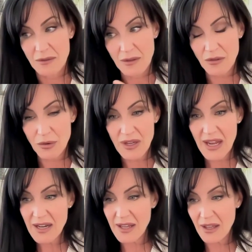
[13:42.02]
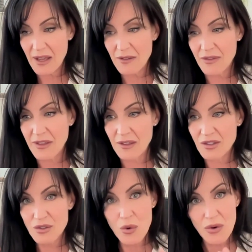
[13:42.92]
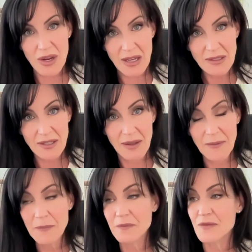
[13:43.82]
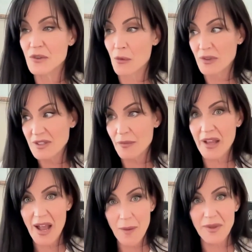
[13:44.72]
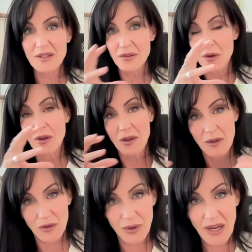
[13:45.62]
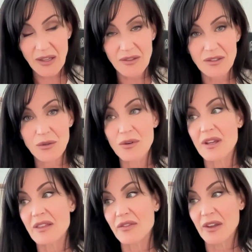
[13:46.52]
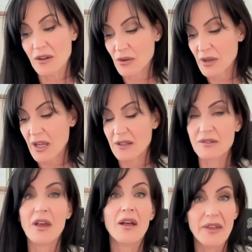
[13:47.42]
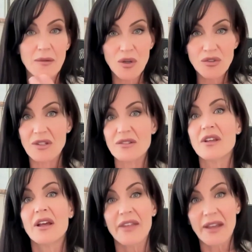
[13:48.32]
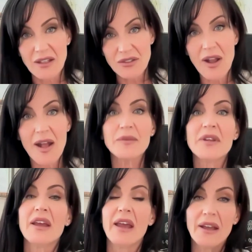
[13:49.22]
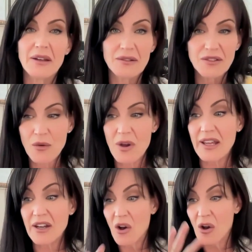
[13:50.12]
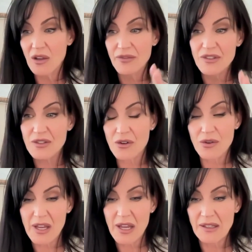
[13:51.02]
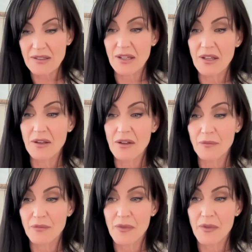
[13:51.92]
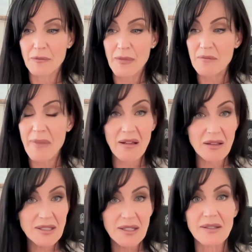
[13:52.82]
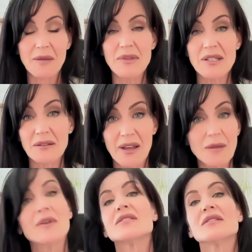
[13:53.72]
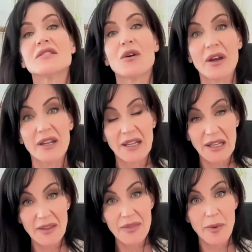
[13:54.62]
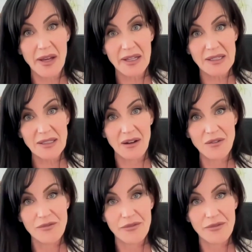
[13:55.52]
creating the stories. So when something happens, creating the story that then creates the emotions that get trapped, and so on. And all of this creates imbalances and misalignments and so on in the body itself,